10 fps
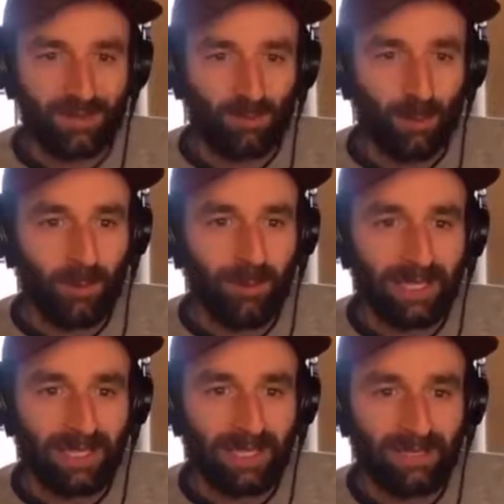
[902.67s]
what we
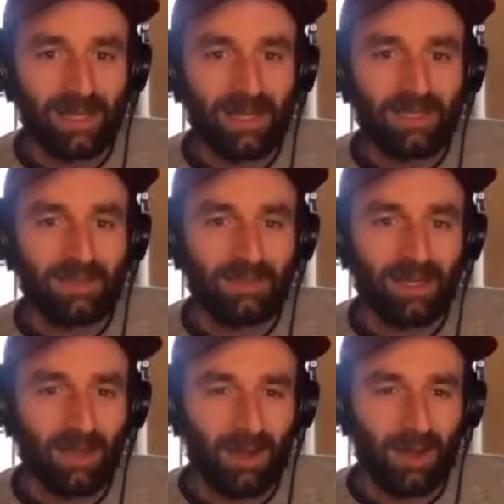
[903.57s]
mean is
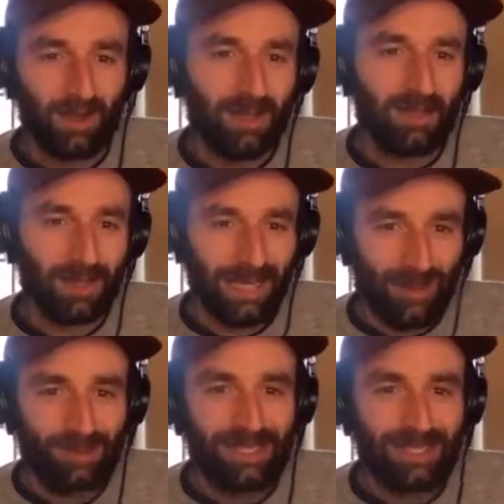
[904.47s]

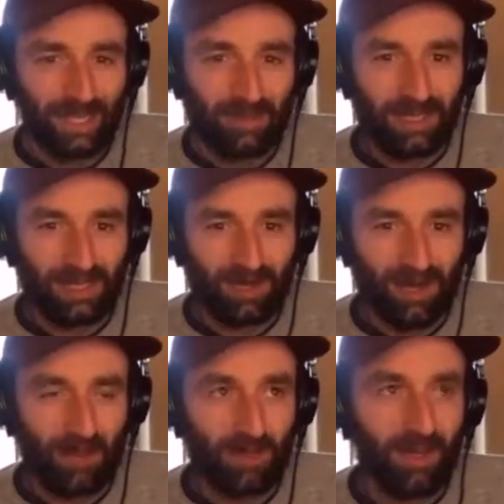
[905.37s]
accounts in DBT
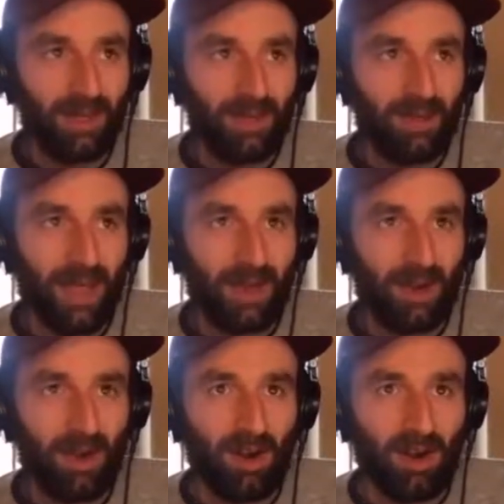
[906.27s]
Cloud
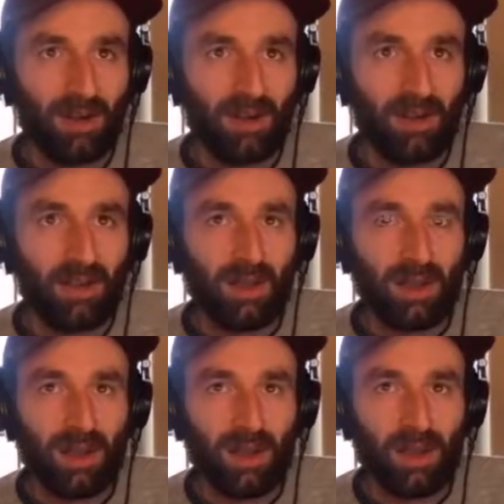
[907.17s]
that are
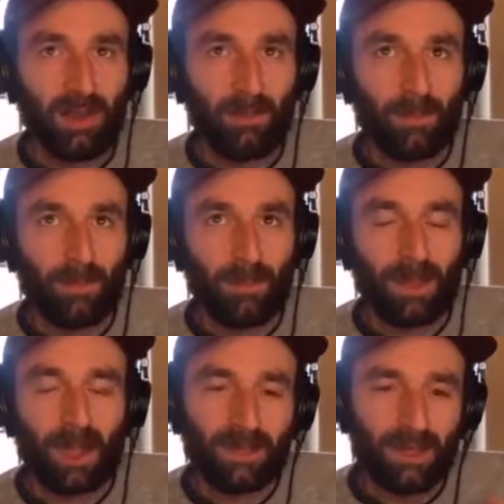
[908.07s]
on
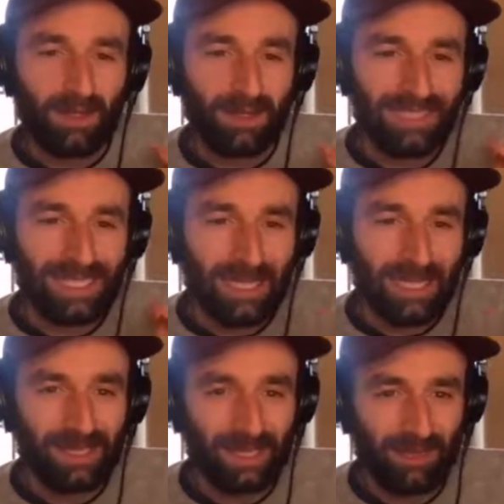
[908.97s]
the
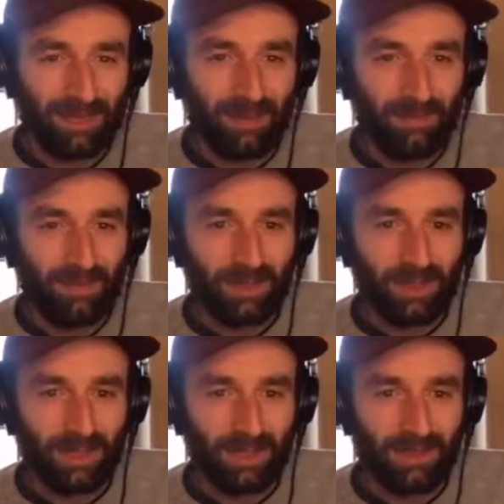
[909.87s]
team tier
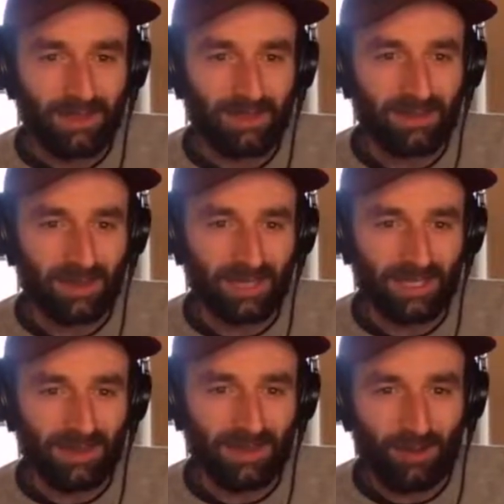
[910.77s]
in
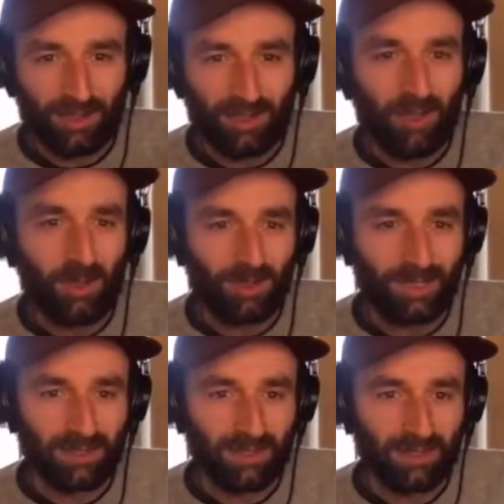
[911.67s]
dbt Cloud or the developer
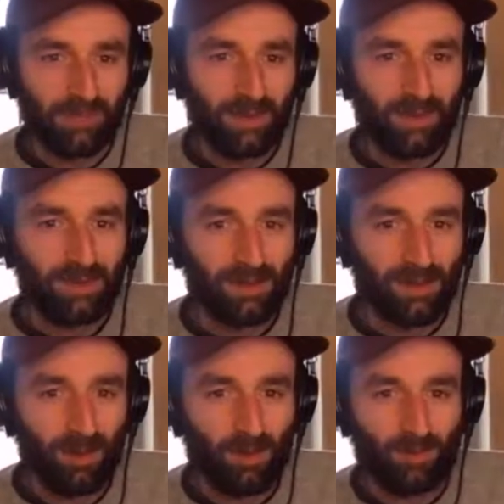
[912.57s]
tier.
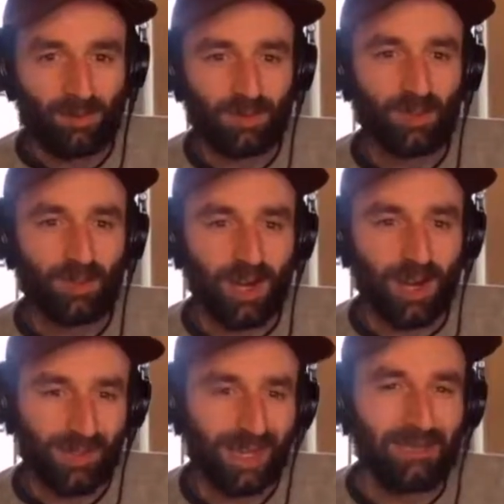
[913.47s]
So
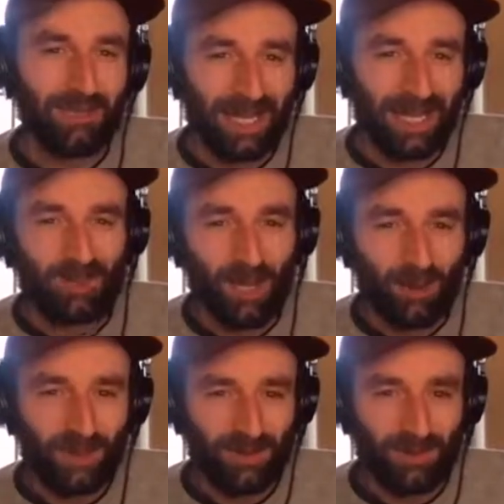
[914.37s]
you're like paying as you
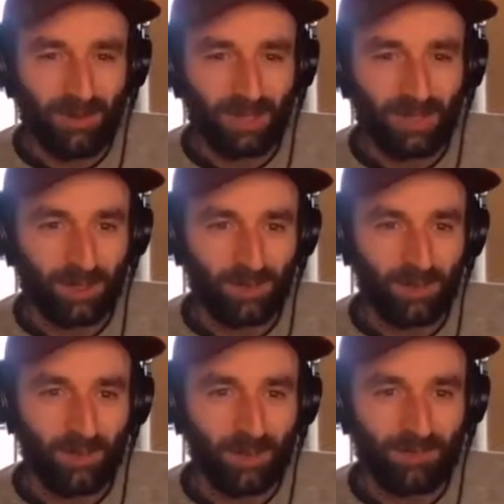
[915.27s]
go. It's $50 per
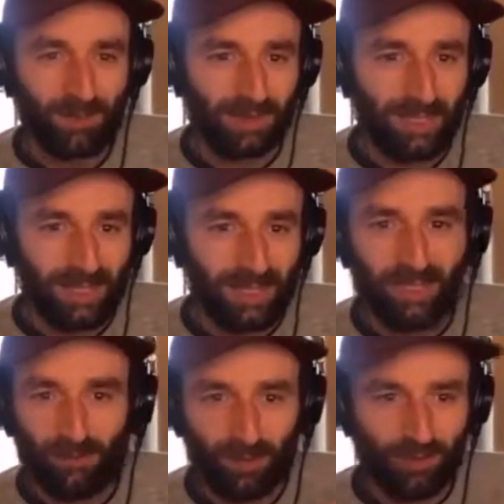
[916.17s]
user per month if you're on the team
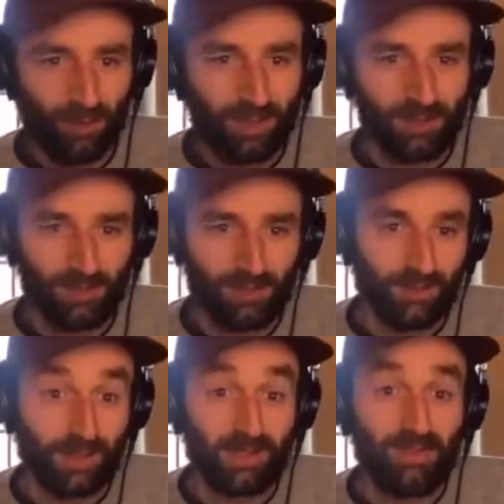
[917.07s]
tier, free for one user if
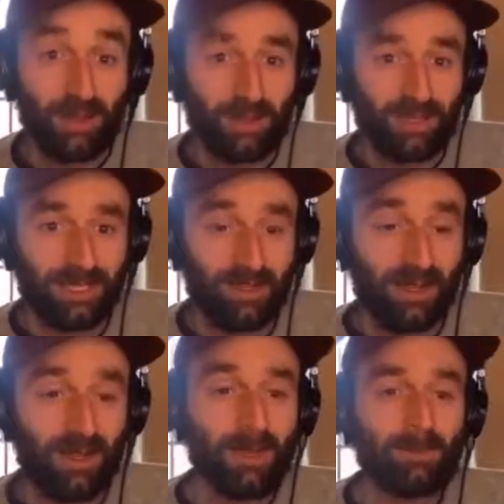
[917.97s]
you're on the developer
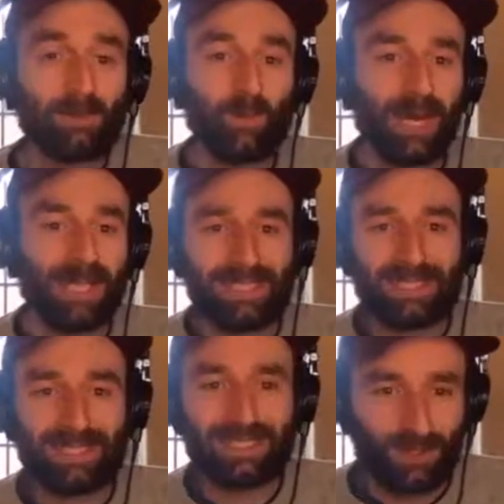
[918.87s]
tier. When I say
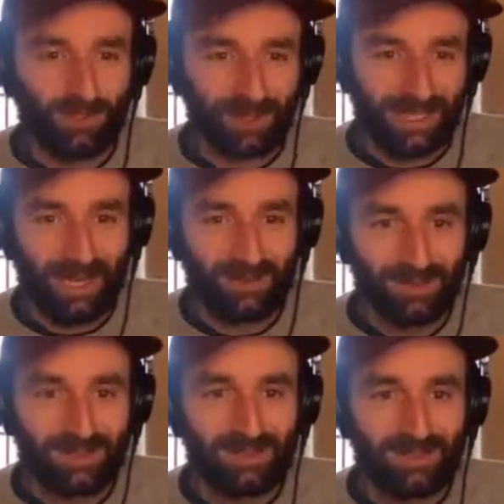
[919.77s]
self-service
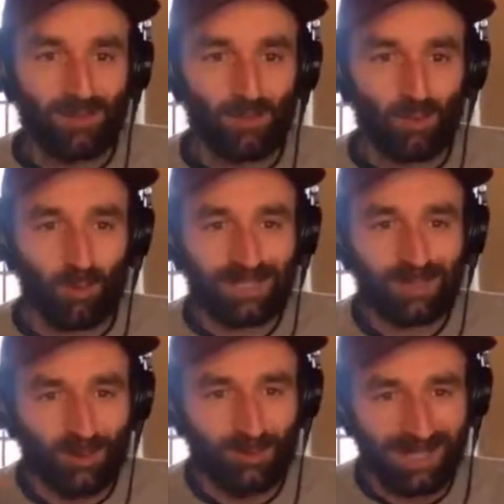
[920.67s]
accounts, we
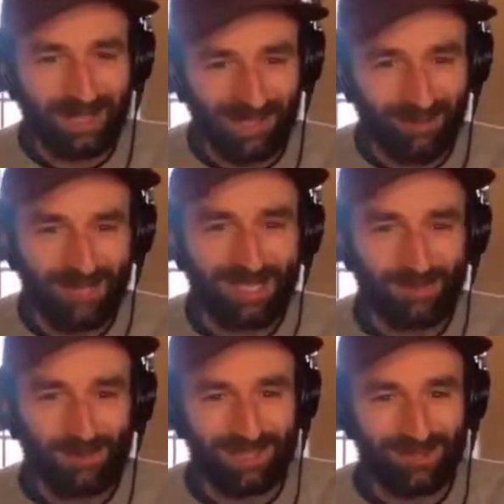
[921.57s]
sort of mean like a very
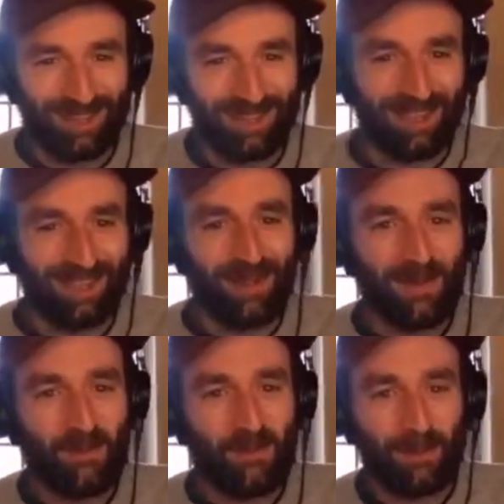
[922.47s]
specific thing.
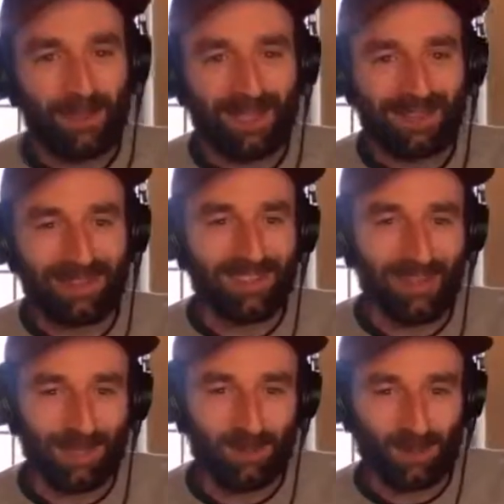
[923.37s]
And that's the
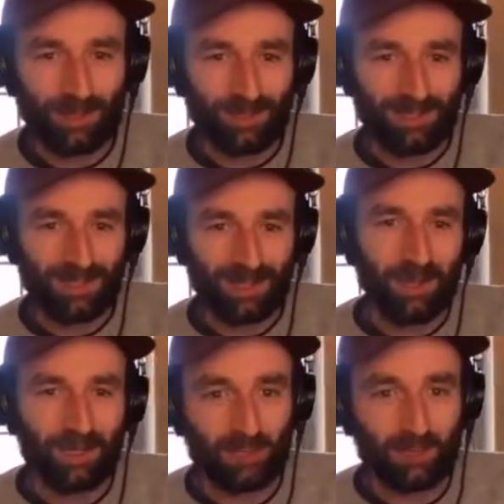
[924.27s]
language that we used to talk
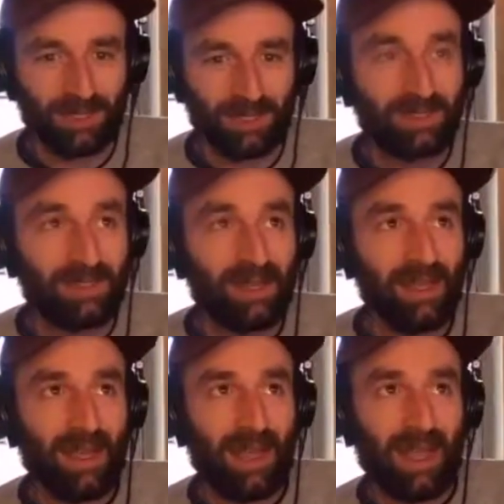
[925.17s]
about in our business.
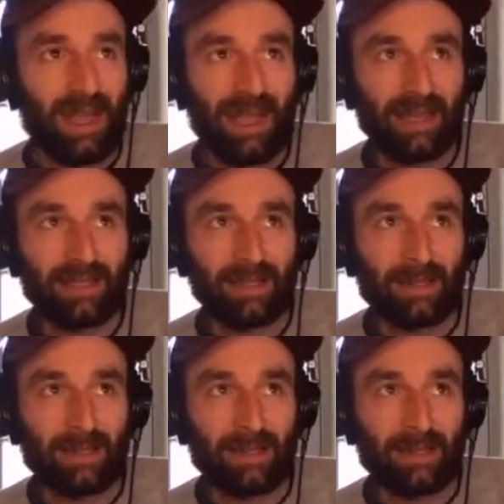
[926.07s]
And